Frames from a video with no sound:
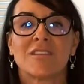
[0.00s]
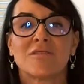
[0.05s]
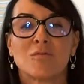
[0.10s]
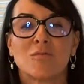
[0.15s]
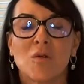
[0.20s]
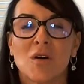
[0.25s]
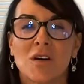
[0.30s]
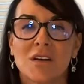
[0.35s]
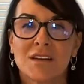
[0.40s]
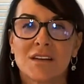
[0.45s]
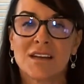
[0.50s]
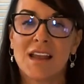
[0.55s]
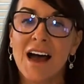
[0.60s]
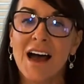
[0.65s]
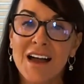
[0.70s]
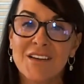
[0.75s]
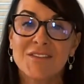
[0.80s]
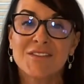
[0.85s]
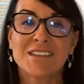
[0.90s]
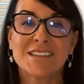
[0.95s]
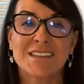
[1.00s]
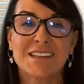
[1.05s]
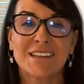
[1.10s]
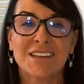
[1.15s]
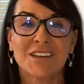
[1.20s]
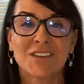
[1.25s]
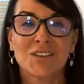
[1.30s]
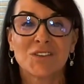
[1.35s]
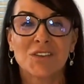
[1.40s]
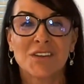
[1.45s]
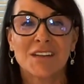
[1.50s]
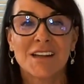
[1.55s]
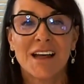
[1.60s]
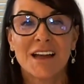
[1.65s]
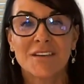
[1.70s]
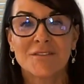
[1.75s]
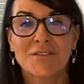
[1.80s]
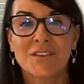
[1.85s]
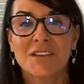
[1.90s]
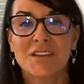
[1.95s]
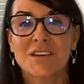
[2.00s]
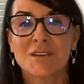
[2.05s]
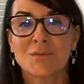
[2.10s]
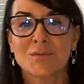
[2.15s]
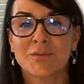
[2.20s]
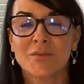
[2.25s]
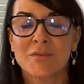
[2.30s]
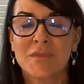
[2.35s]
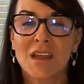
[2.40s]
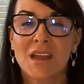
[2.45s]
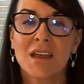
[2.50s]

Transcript: of what life is going to look like for them.